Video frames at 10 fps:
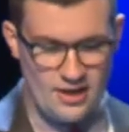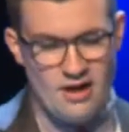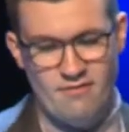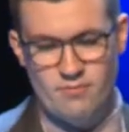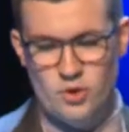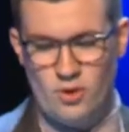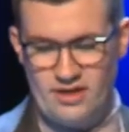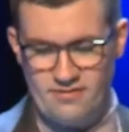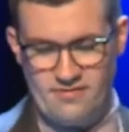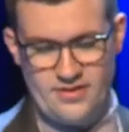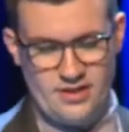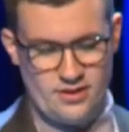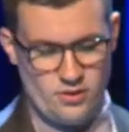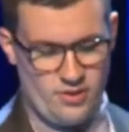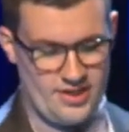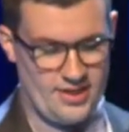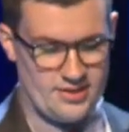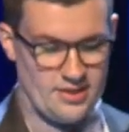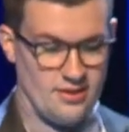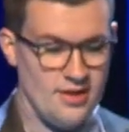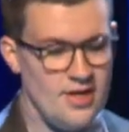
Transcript: from 2015 to 2018.